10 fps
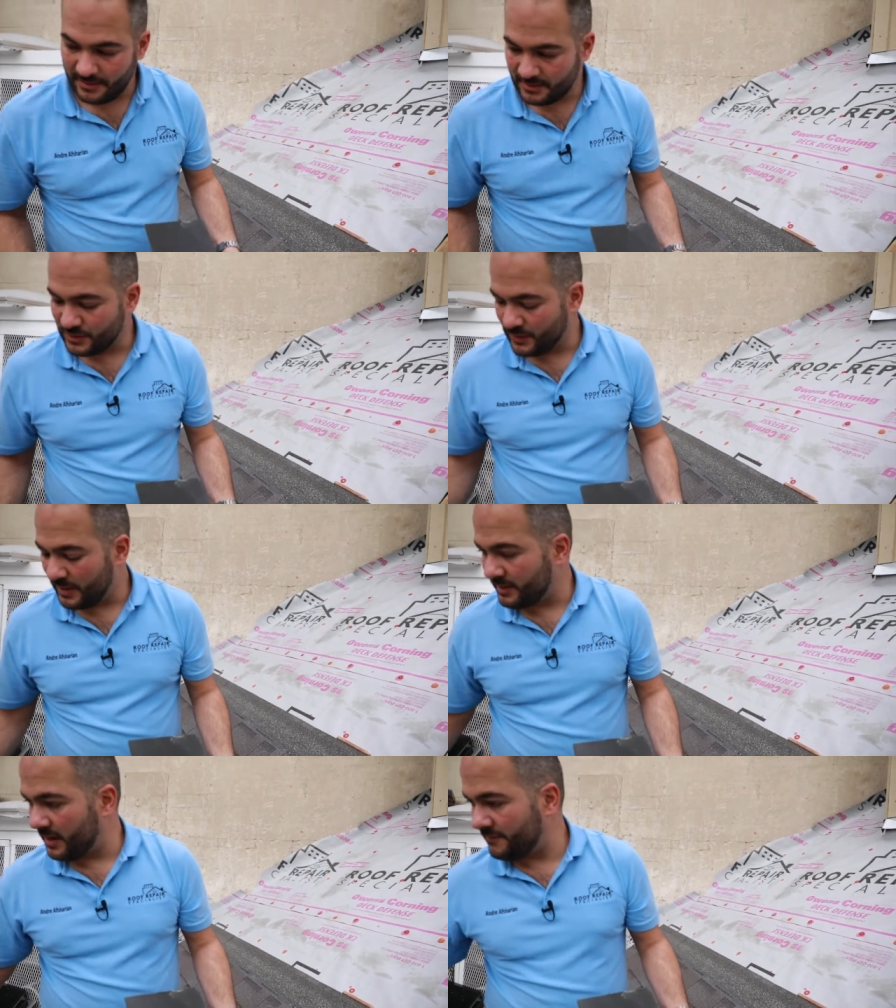Just
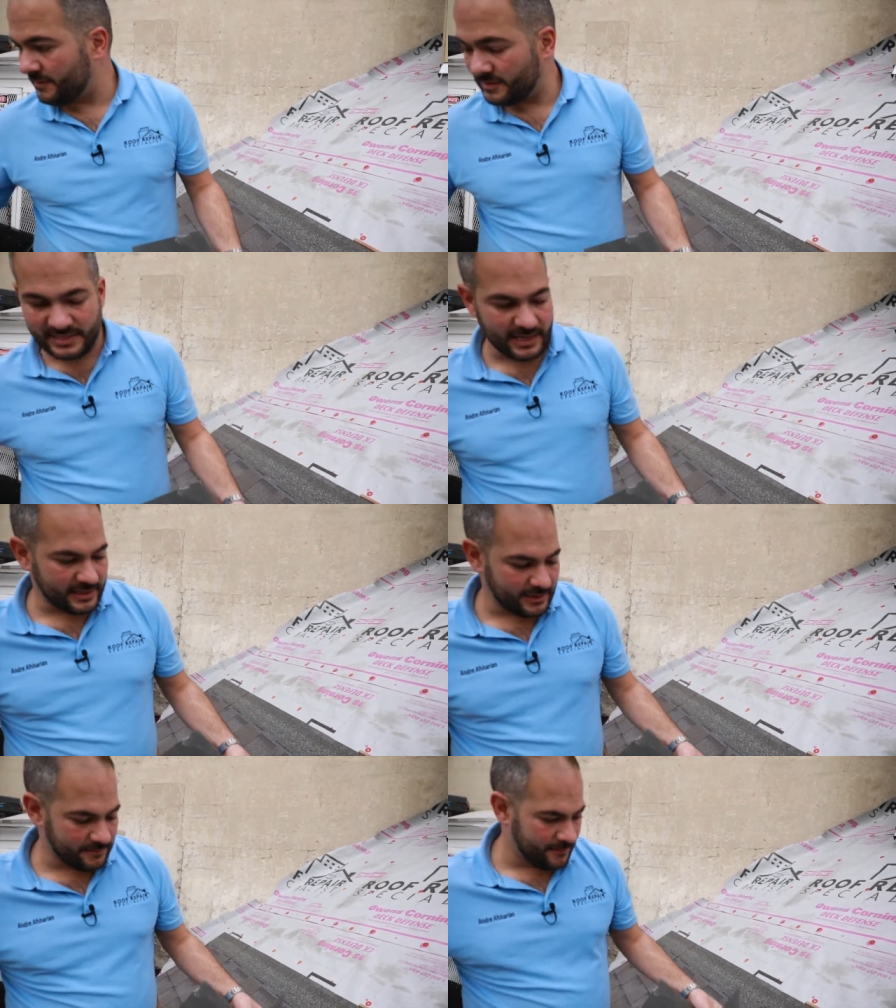round it off
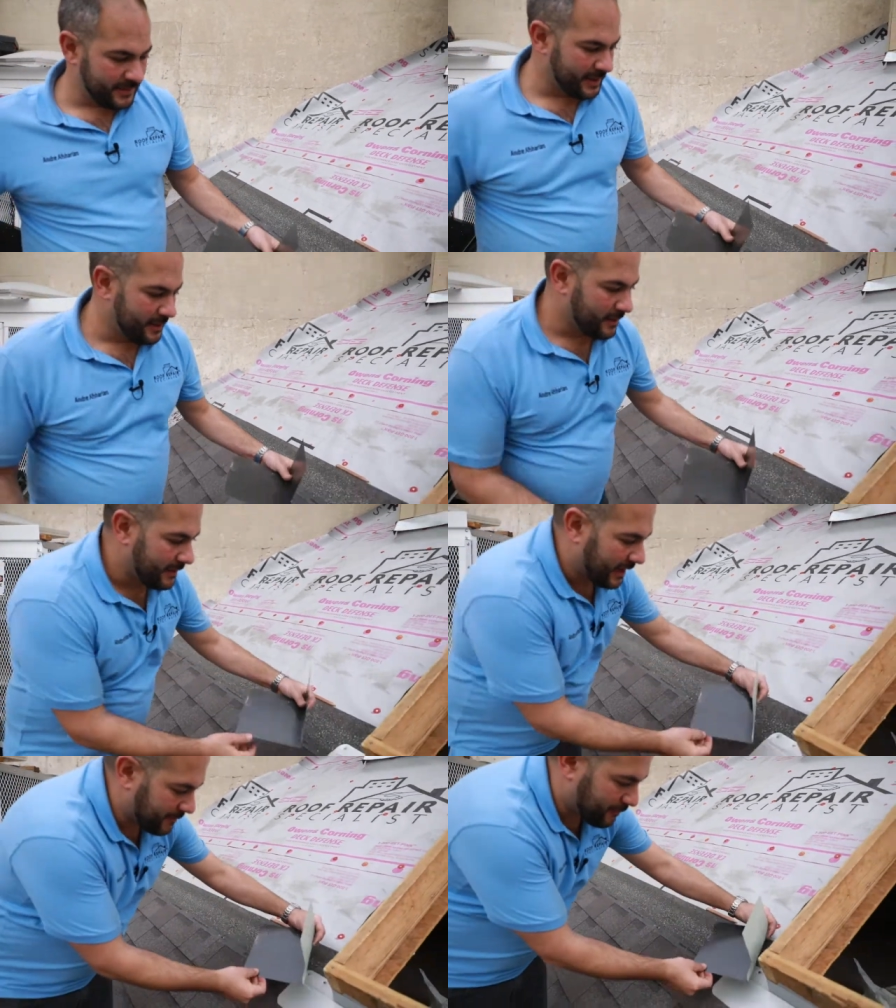slightly. Now the